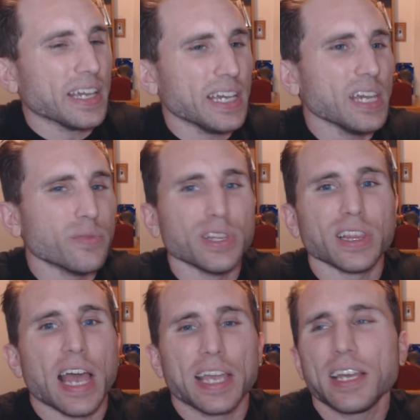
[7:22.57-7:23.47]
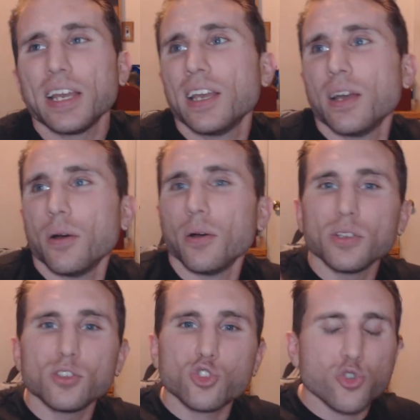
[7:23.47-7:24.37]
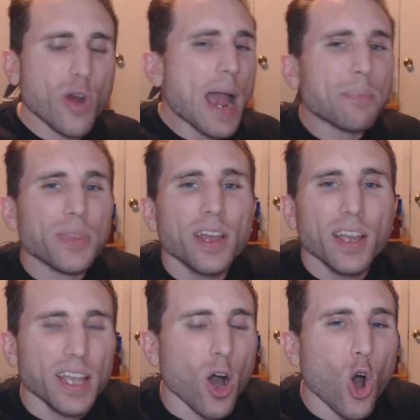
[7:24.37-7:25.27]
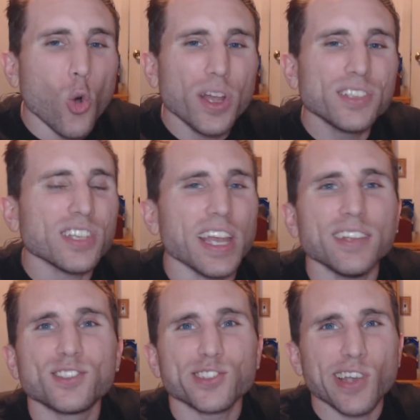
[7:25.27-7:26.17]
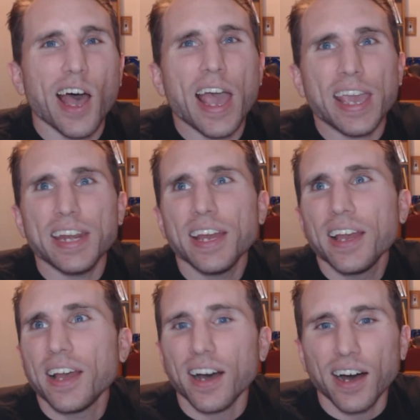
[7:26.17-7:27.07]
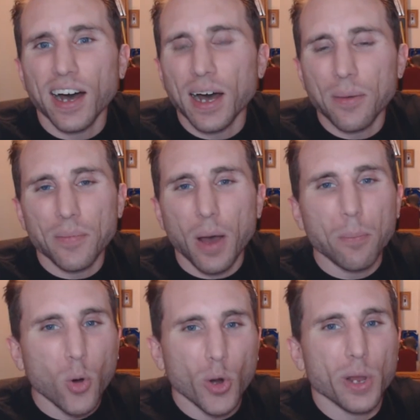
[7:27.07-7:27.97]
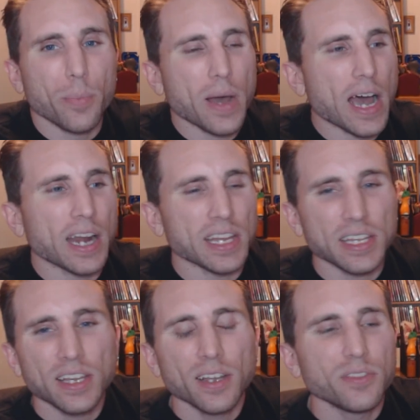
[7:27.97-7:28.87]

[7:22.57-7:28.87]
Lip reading: He even, like, trapped Owens inside a porta potty,